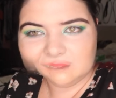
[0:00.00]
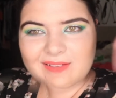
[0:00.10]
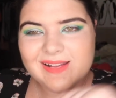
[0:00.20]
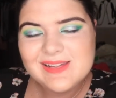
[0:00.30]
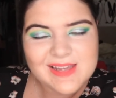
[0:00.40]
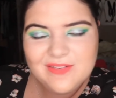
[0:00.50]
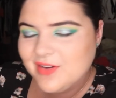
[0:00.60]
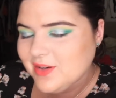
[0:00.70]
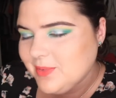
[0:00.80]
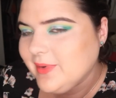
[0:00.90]
I realised I
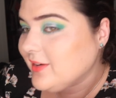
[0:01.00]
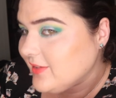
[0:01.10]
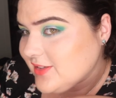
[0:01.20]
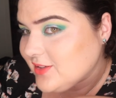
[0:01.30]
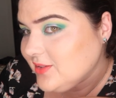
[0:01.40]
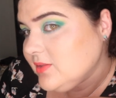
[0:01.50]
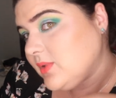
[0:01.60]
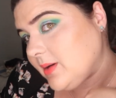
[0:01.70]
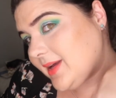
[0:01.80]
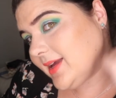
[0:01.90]
forgot to put earrings on
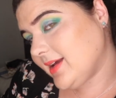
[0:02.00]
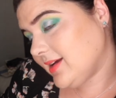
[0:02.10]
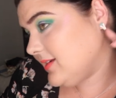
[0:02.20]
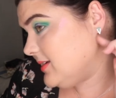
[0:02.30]
while my